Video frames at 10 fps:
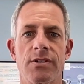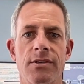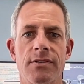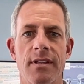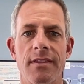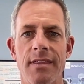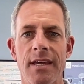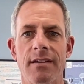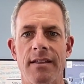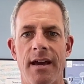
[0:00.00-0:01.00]
which is the
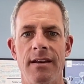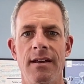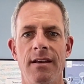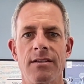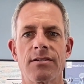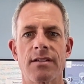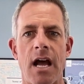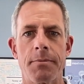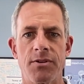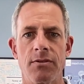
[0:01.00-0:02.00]
thing that
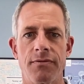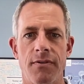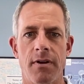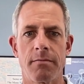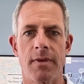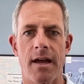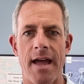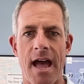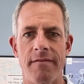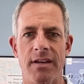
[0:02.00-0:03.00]
stops you from uh,
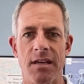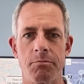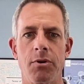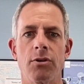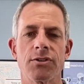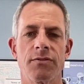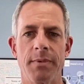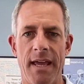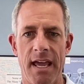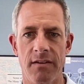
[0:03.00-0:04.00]
having impulsive
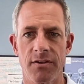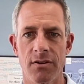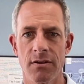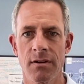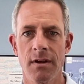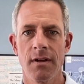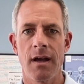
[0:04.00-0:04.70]
behavior,